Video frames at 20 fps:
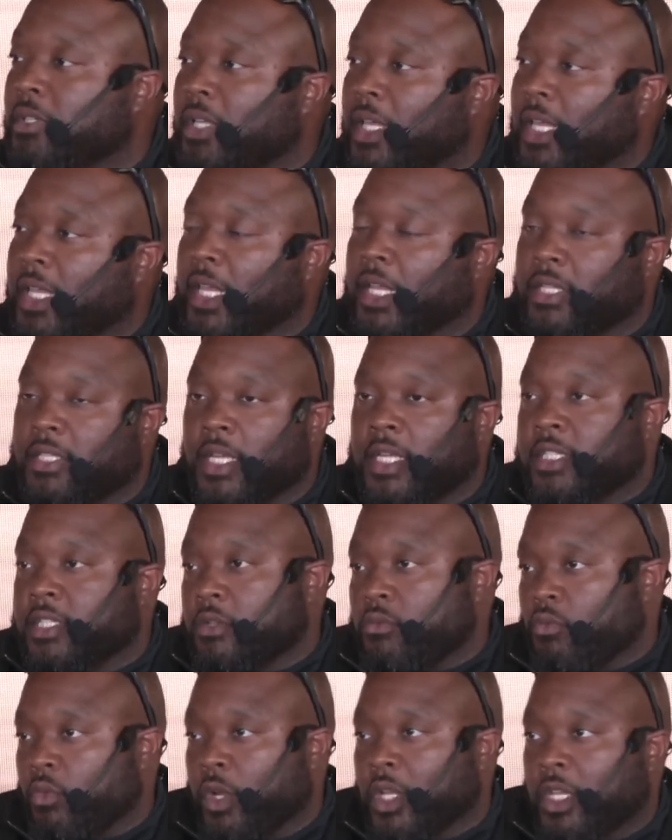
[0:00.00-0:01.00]
And that's
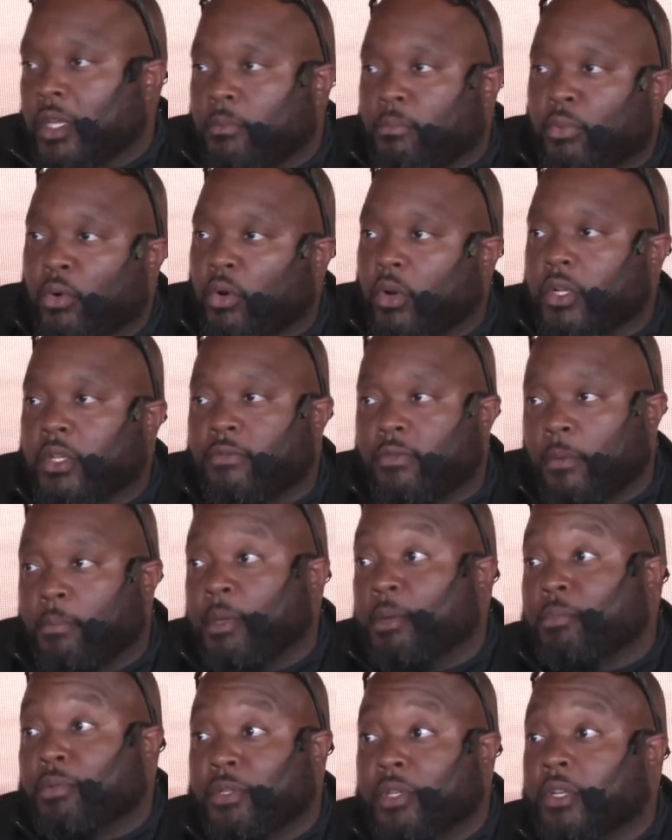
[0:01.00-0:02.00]
really important for
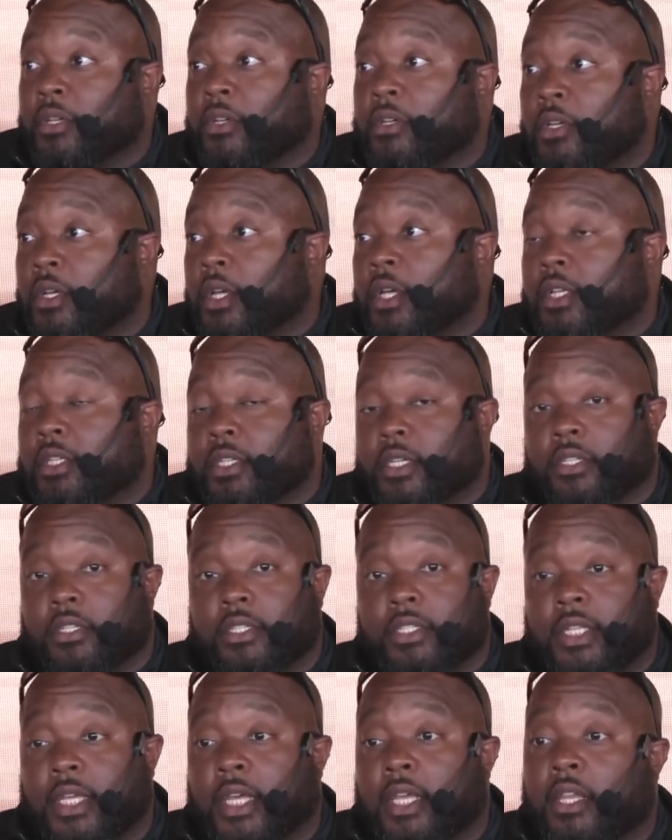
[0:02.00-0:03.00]
people to
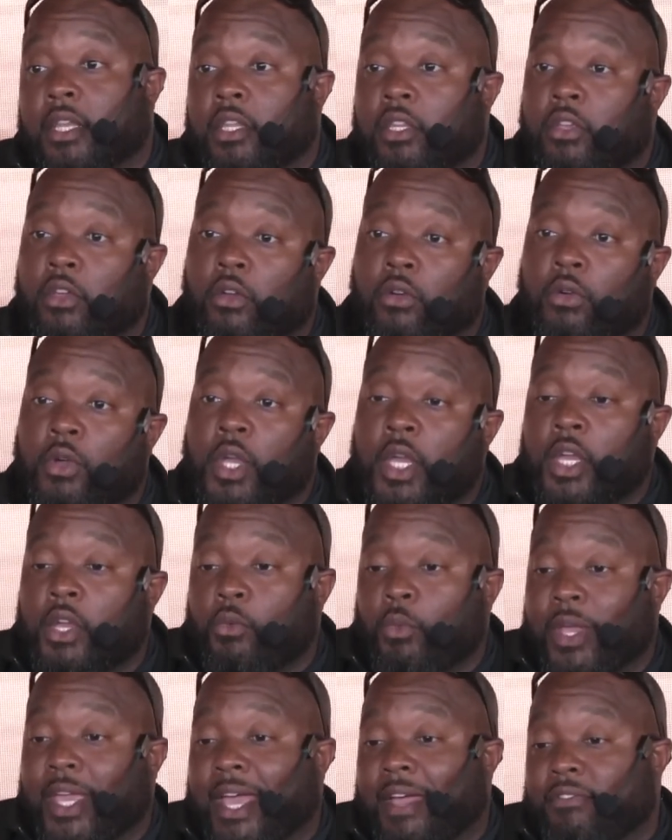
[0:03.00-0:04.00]
understand. And,
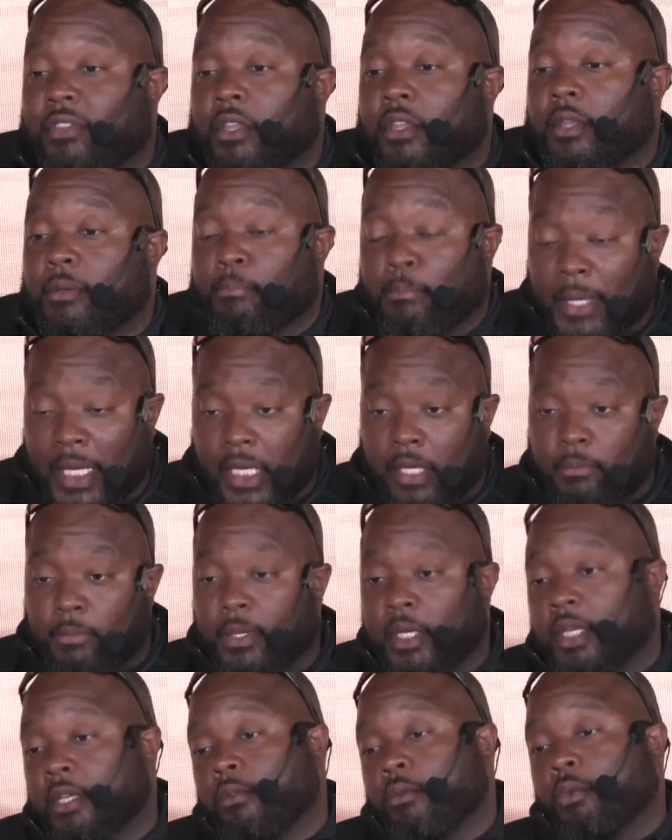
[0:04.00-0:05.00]
we have to,
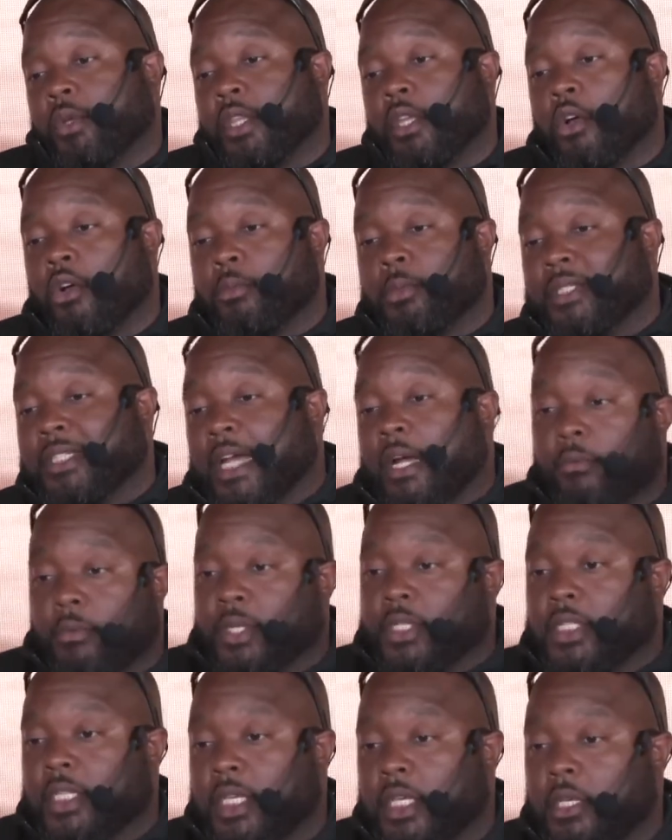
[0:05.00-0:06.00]
with the homeless outreach
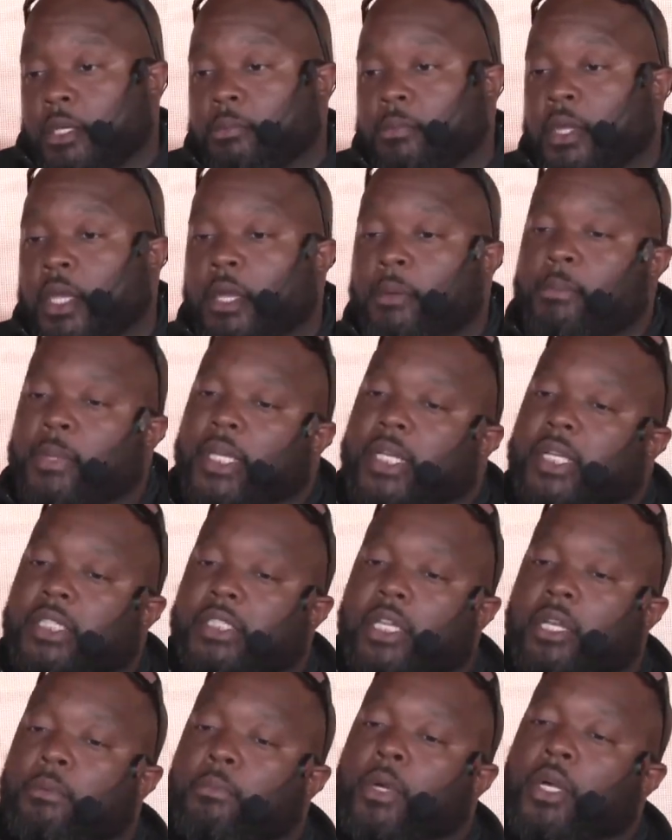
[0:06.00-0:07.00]
team, because
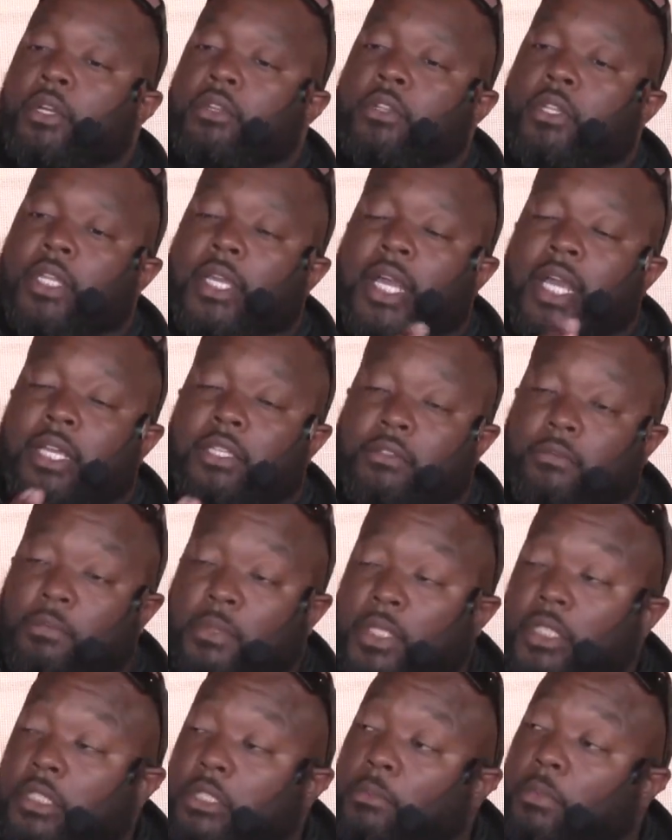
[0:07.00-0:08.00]
I'm under the guise of
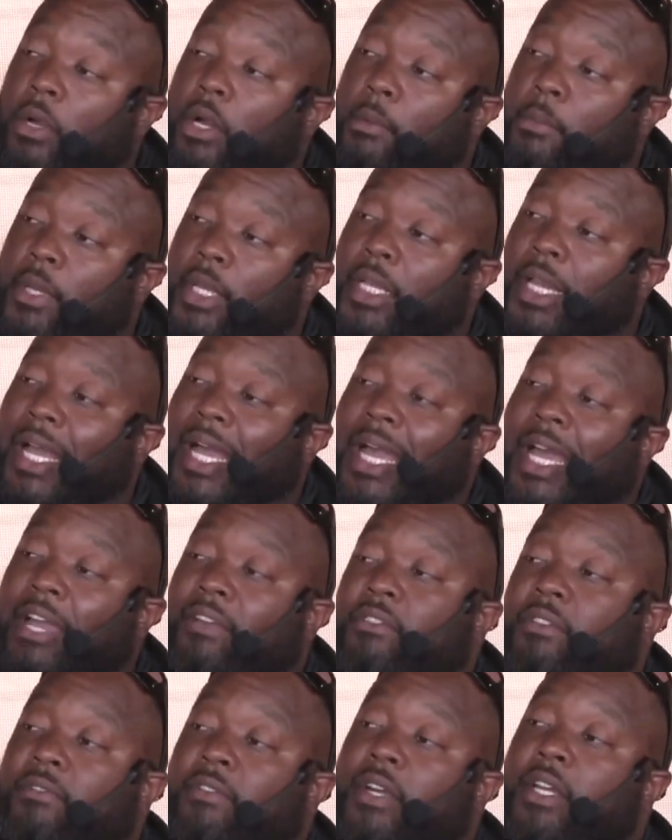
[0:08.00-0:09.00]
police department, I have to
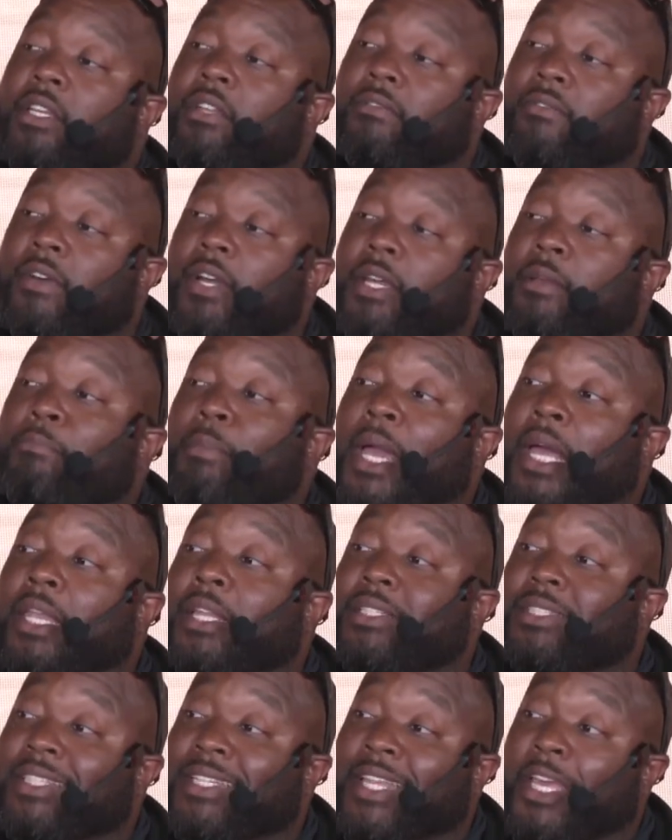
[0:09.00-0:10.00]
find a fine balance
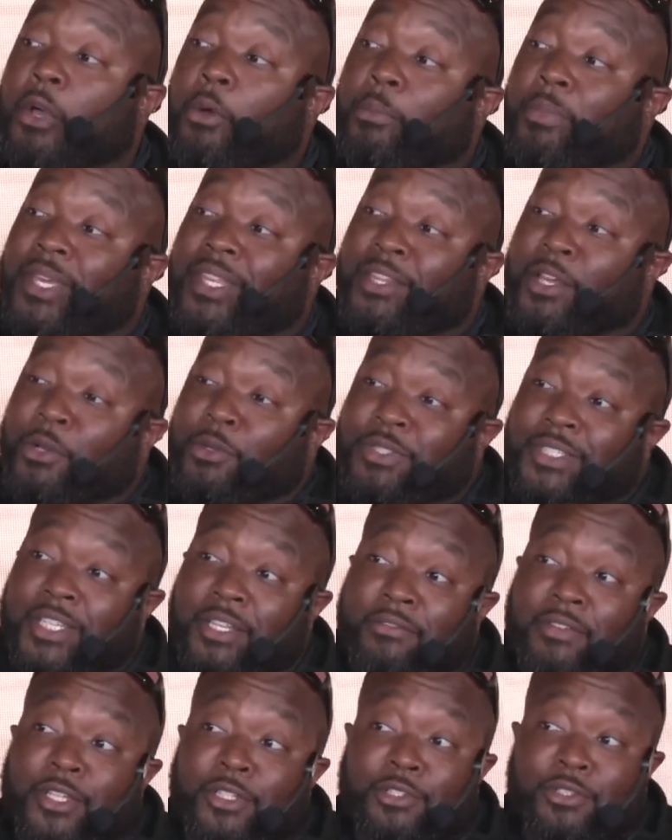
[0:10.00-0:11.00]
in helping those
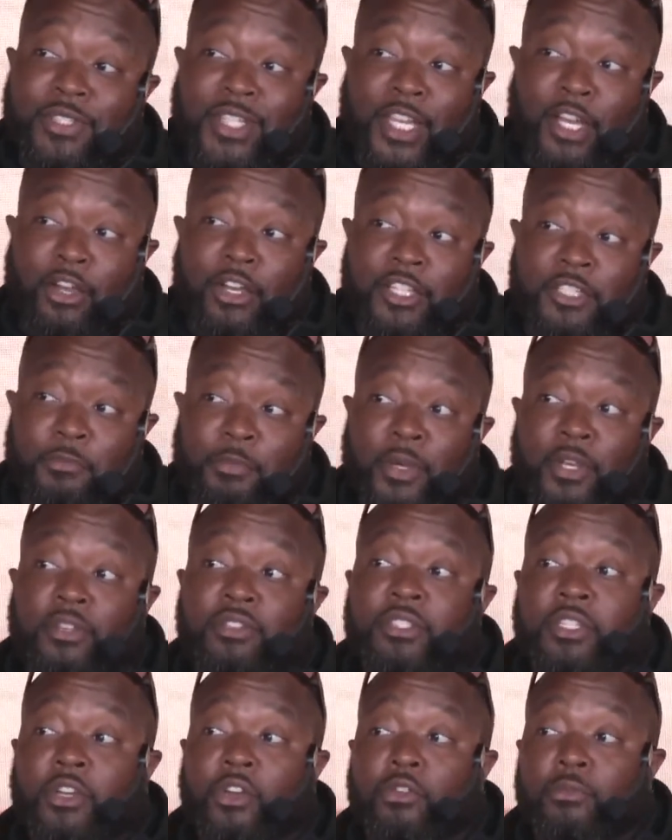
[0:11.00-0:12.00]
individuals that are
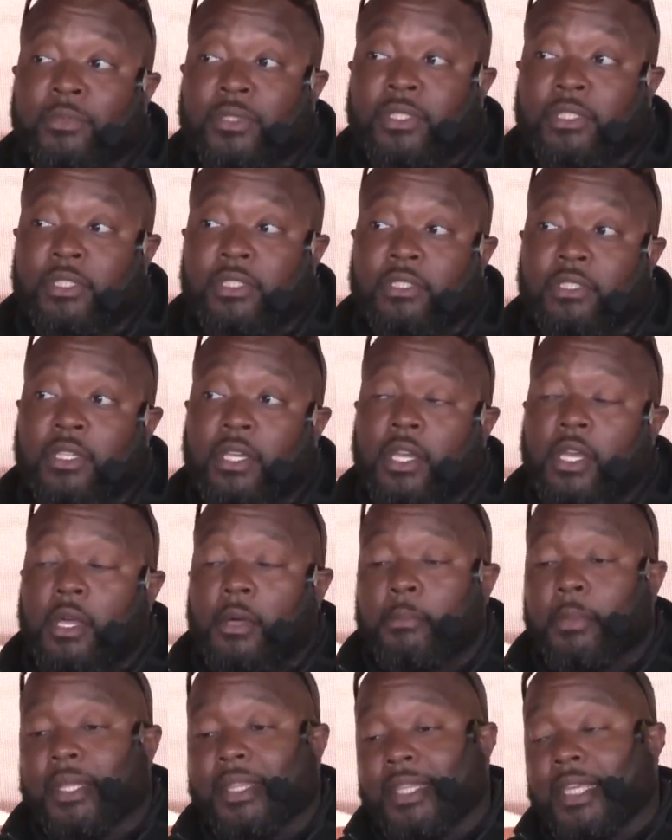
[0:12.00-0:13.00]
experiencing homelessness,
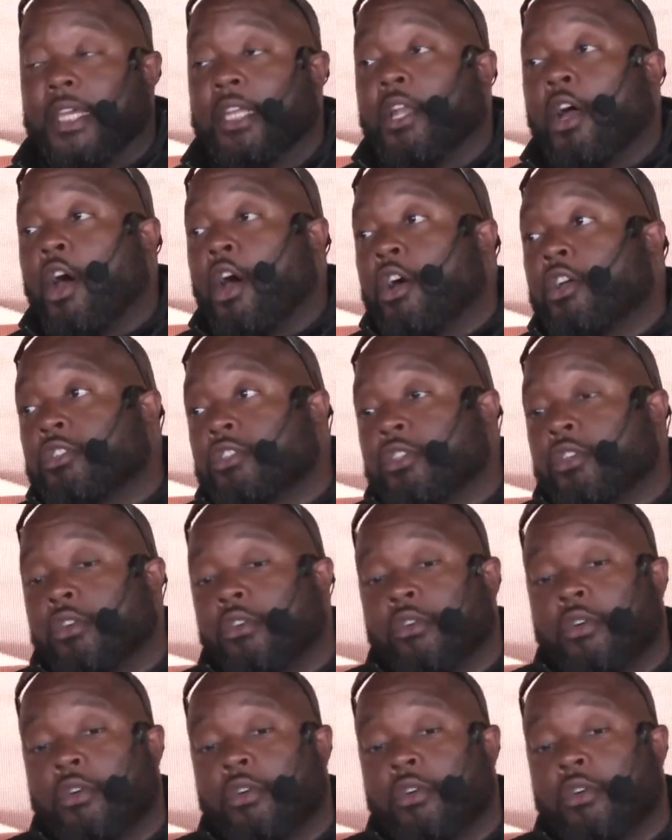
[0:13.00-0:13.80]
but then also